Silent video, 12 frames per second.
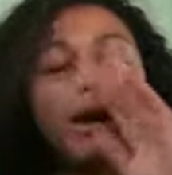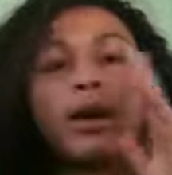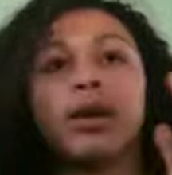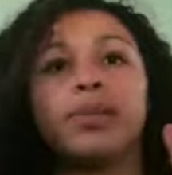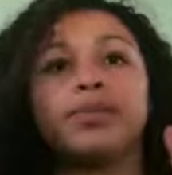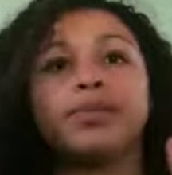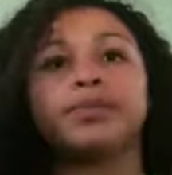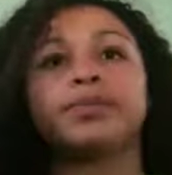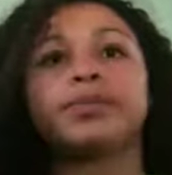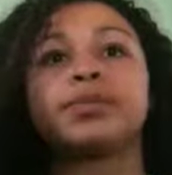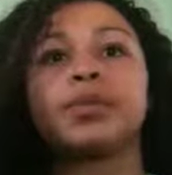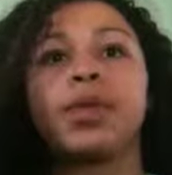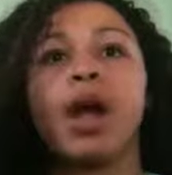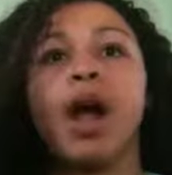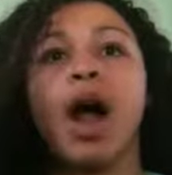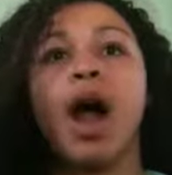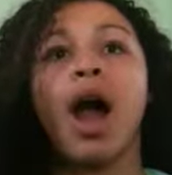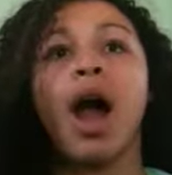
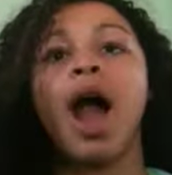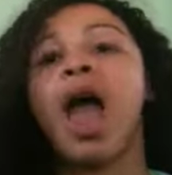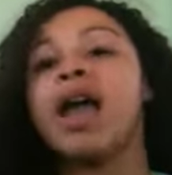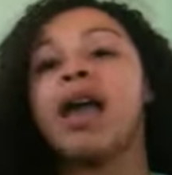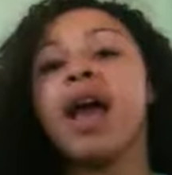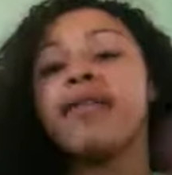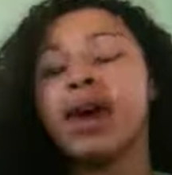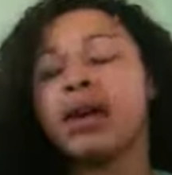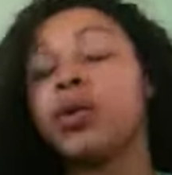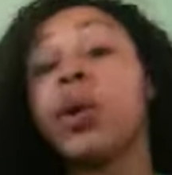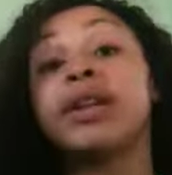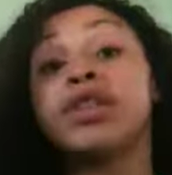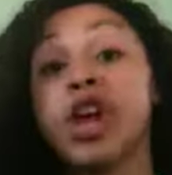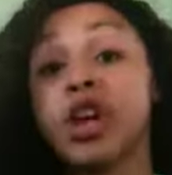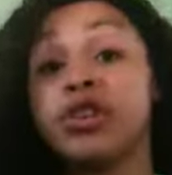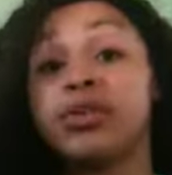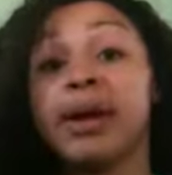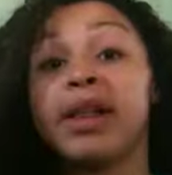I have had quite a
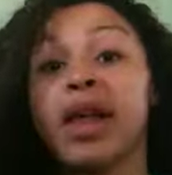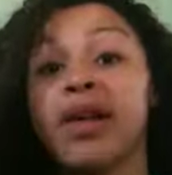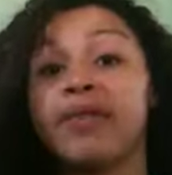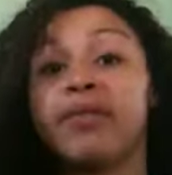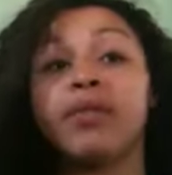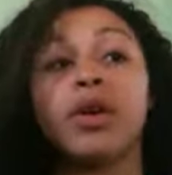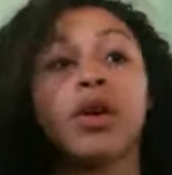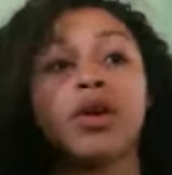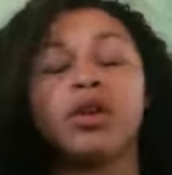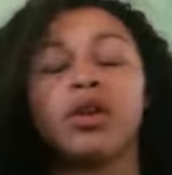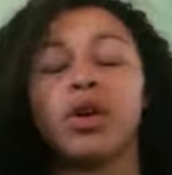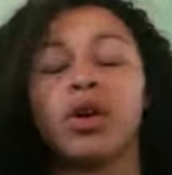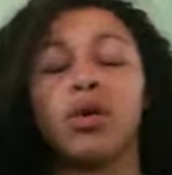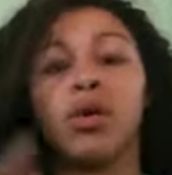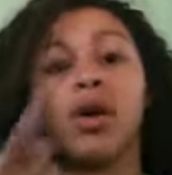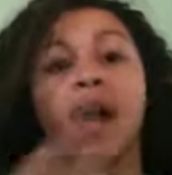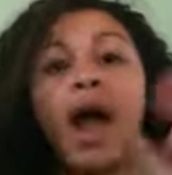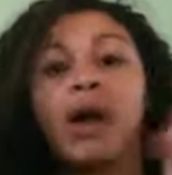challenge in my life. You know,
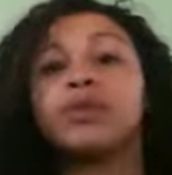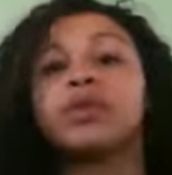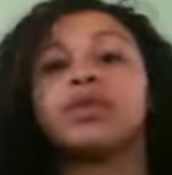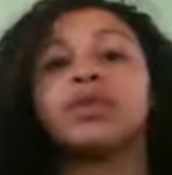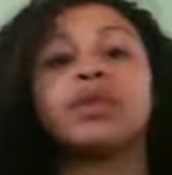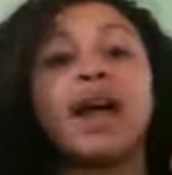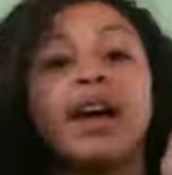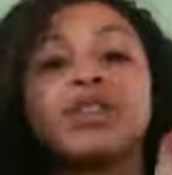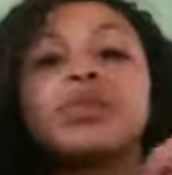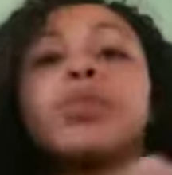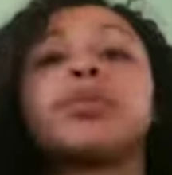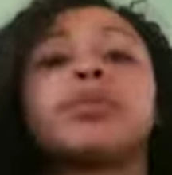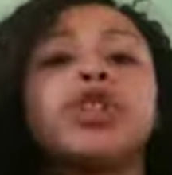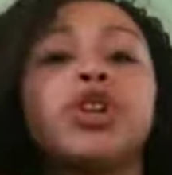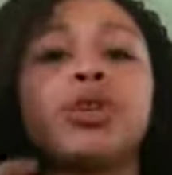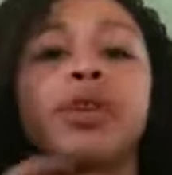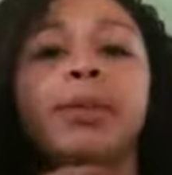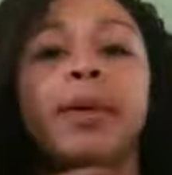I was actually more
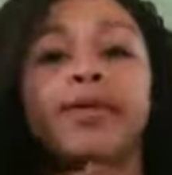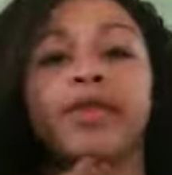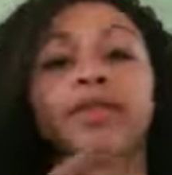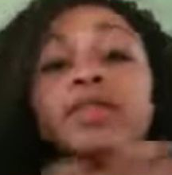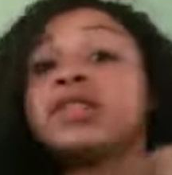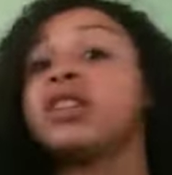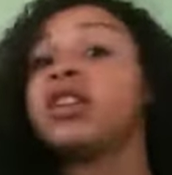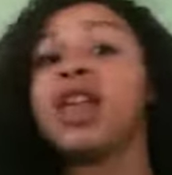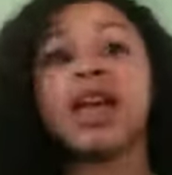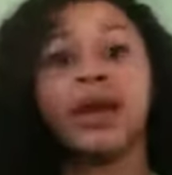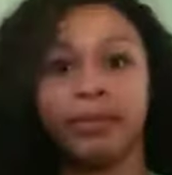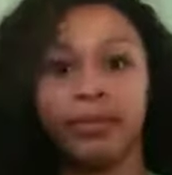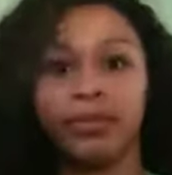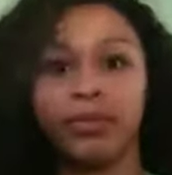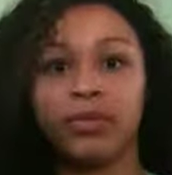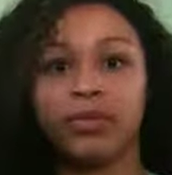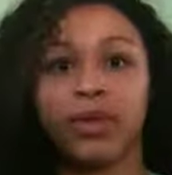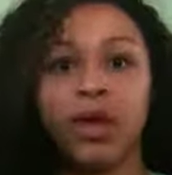mature than all my friends still am,
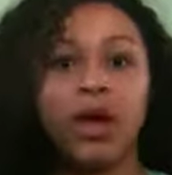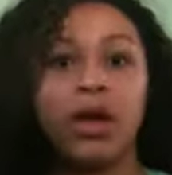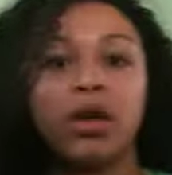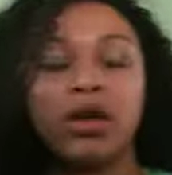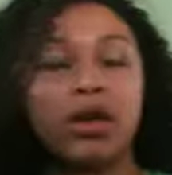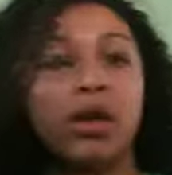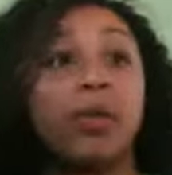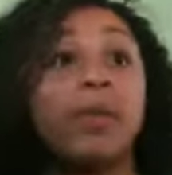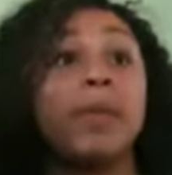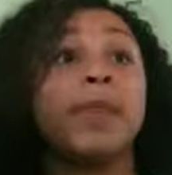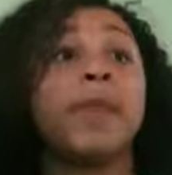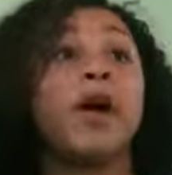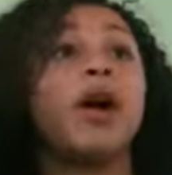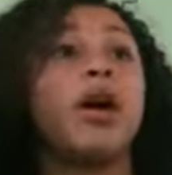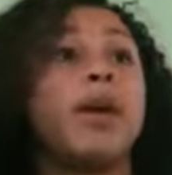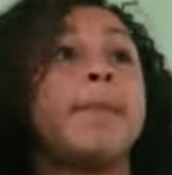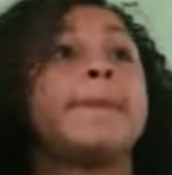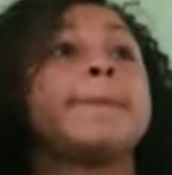you
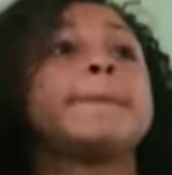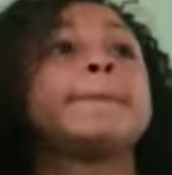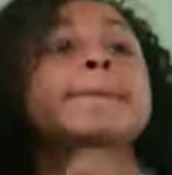know.